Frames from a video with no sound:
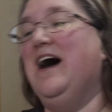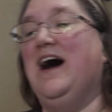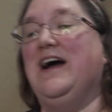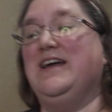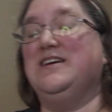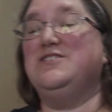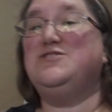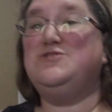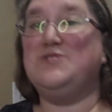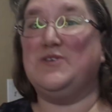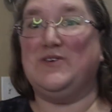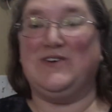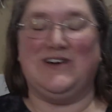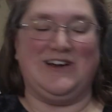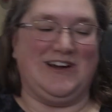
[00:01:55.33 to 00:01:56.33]
I
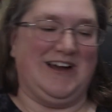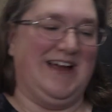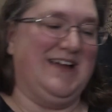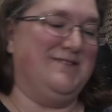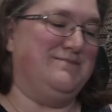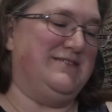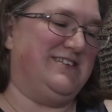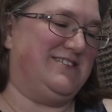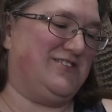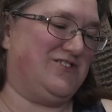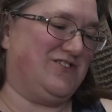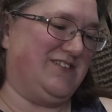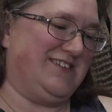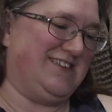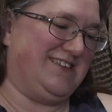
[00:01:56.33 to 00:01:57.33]
adore Miss
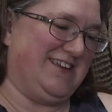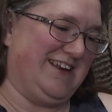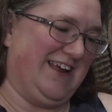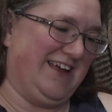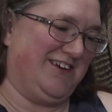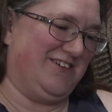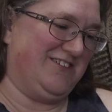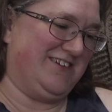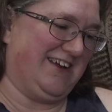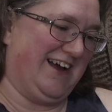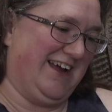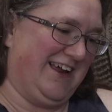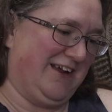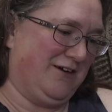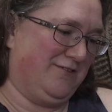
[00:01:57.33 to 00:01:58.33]
Tristan and her
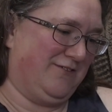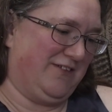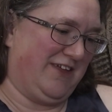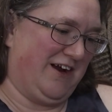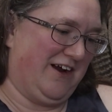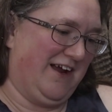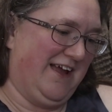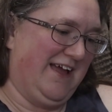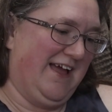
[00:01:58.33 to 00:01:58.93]
dyeing over there.